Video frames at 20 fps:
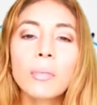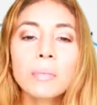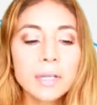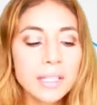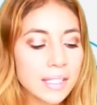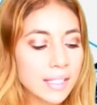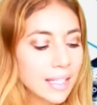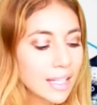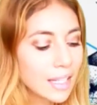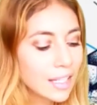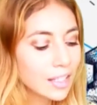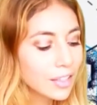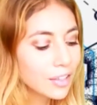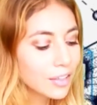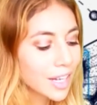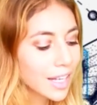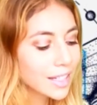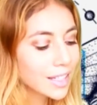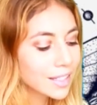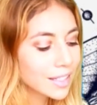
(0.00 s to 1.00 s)
be seeing you
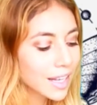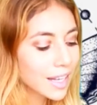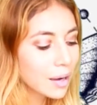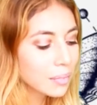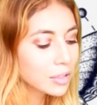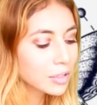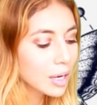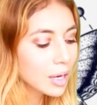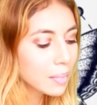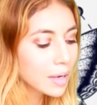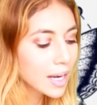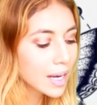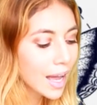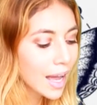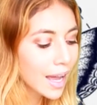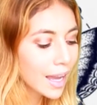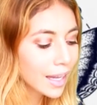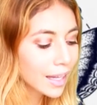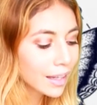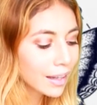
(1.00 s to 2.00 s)
next time, Gemini.